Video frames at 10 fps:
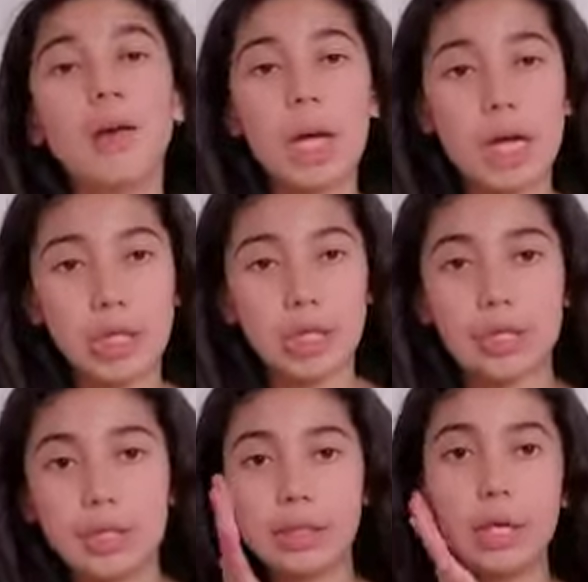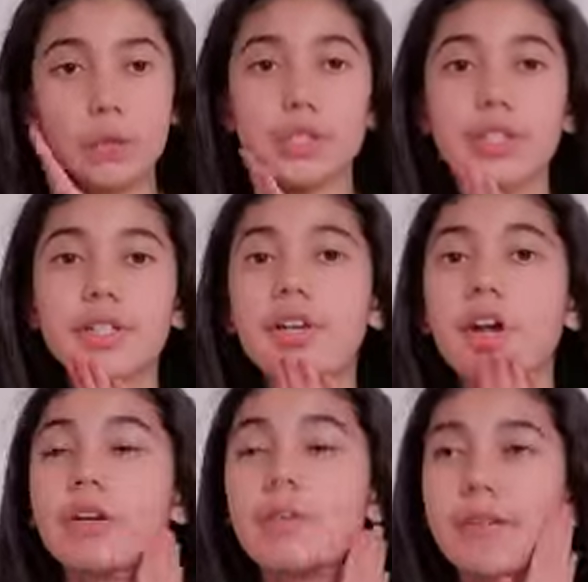uh, lotion
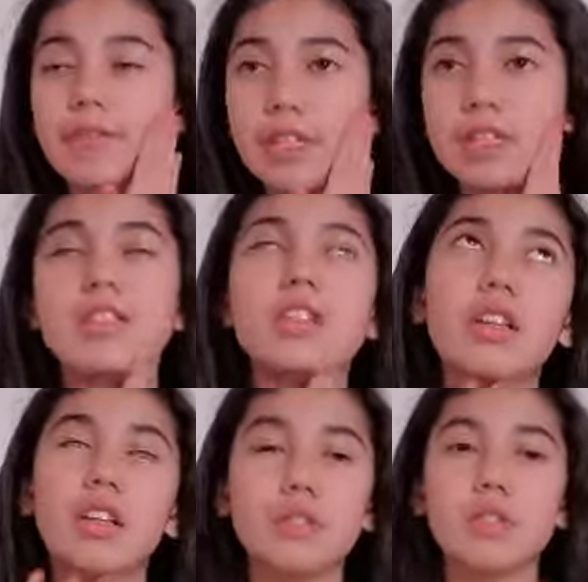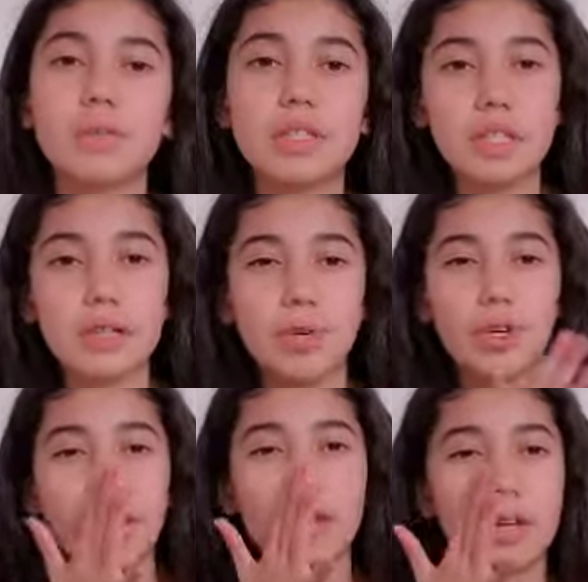on my face. It's not lotion, but it's like
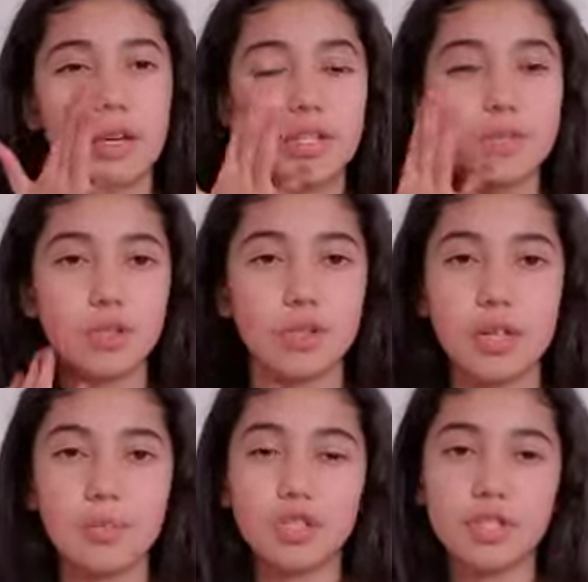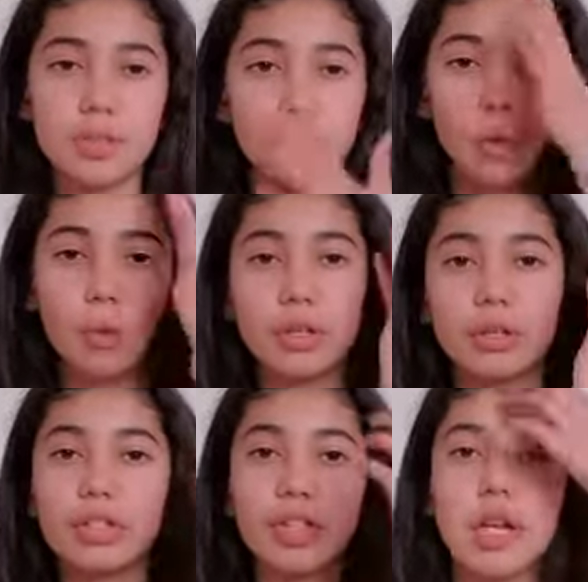more like some cream, just some
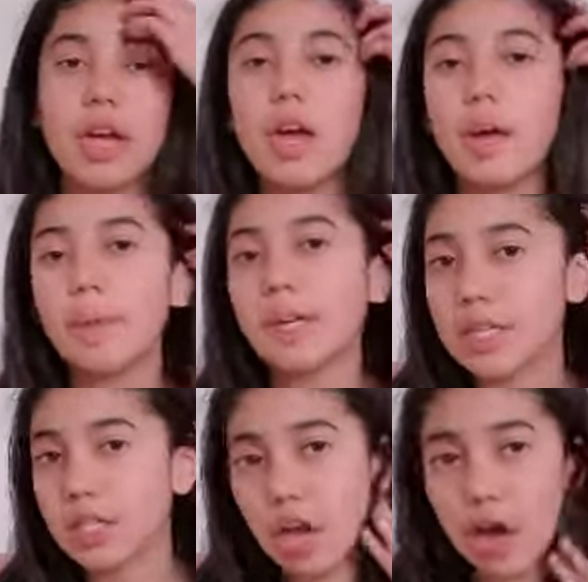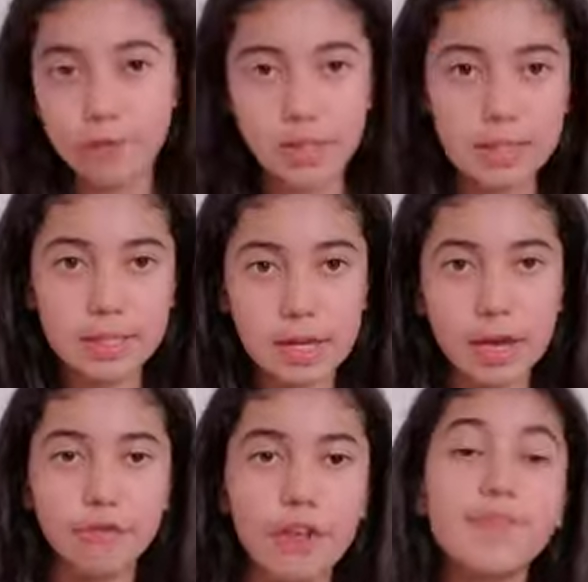oil to make it soft and
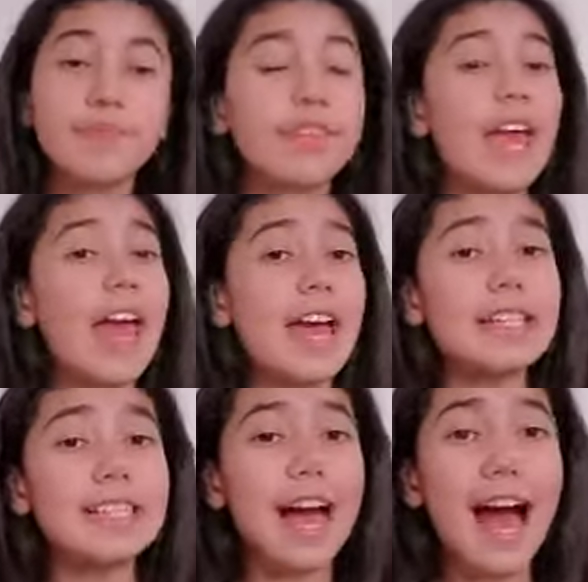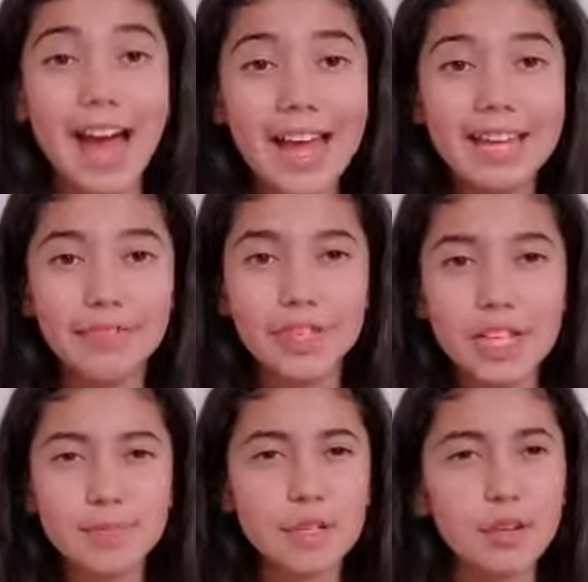stuff. And I, if you
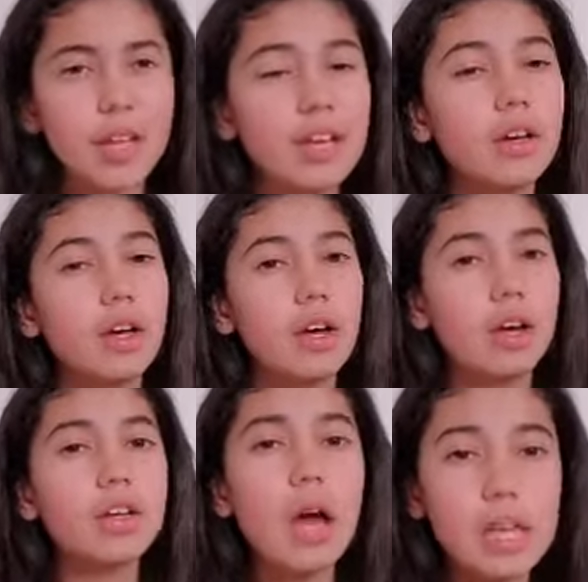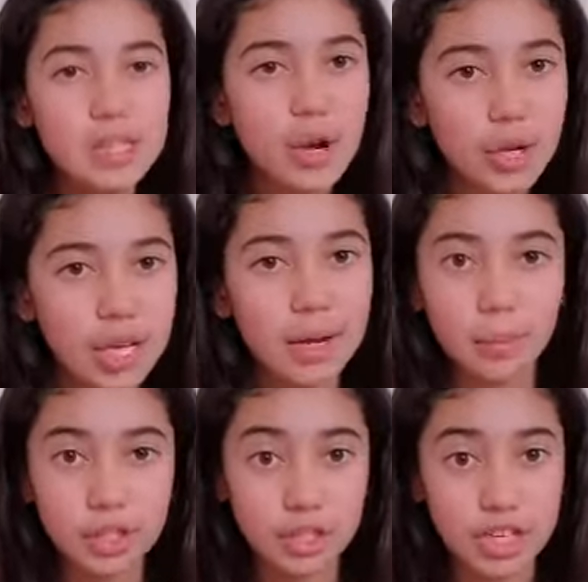guys may go like, uh, has her
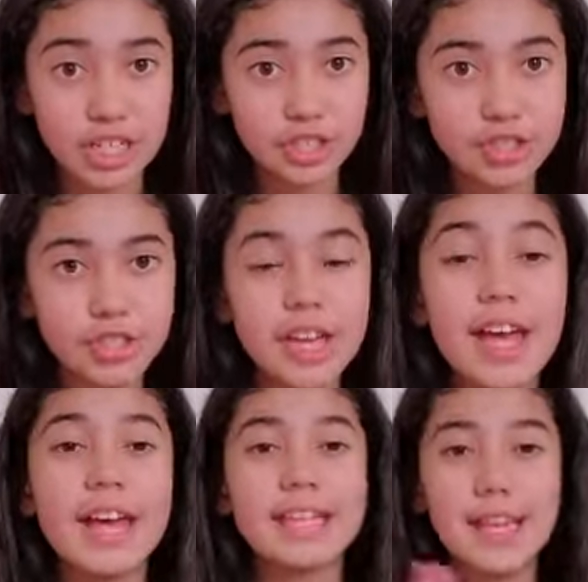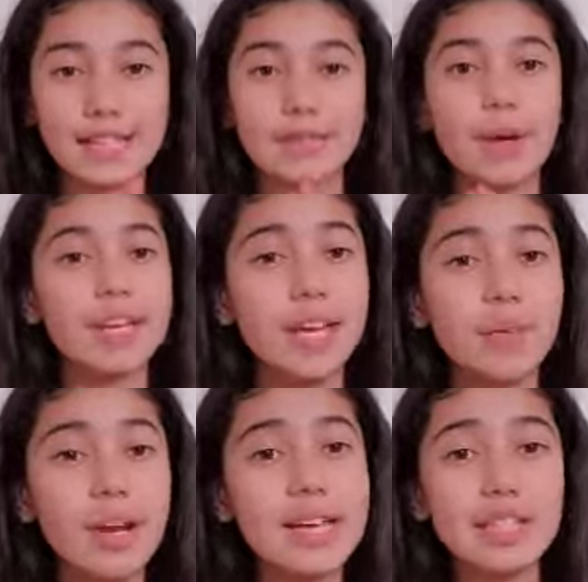camera changed? Yes, my
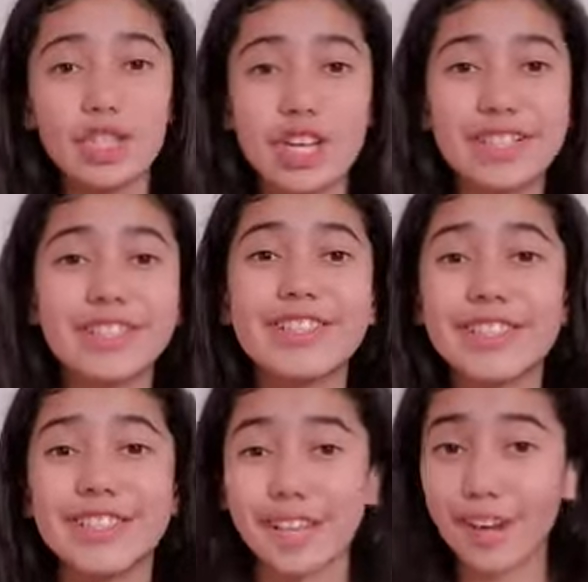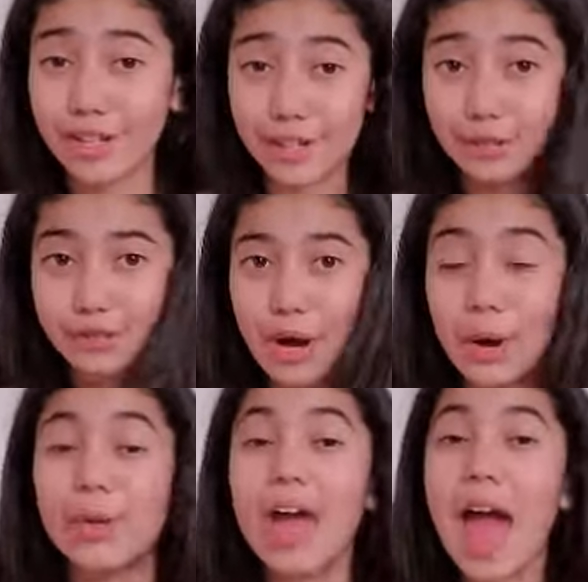camera has changed because I got a new
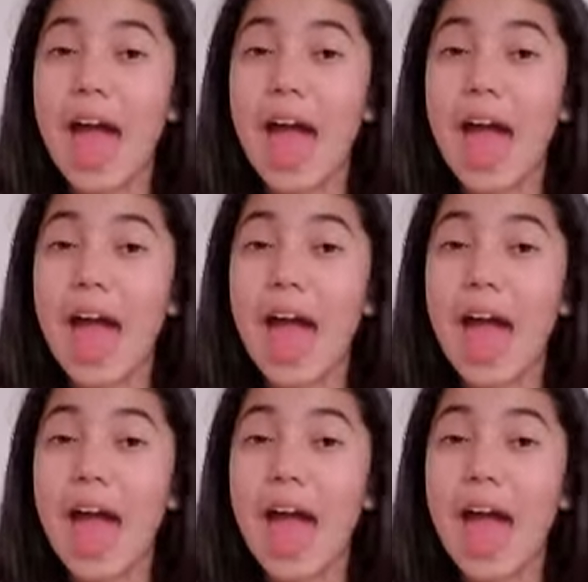phone